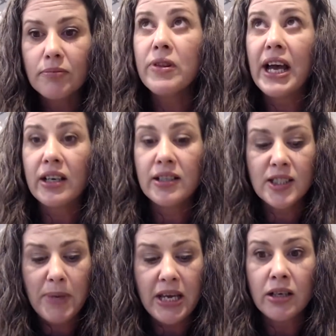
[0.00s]
People
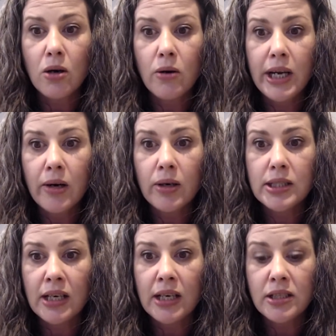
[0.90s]
that can speak in
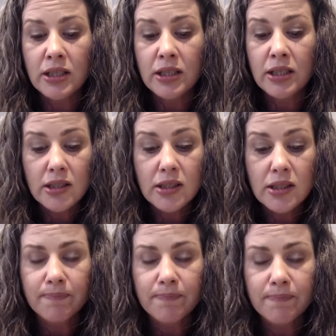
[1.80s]
coherent
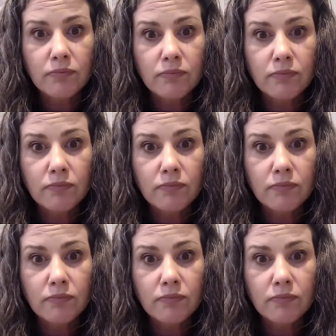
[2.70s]
sentences.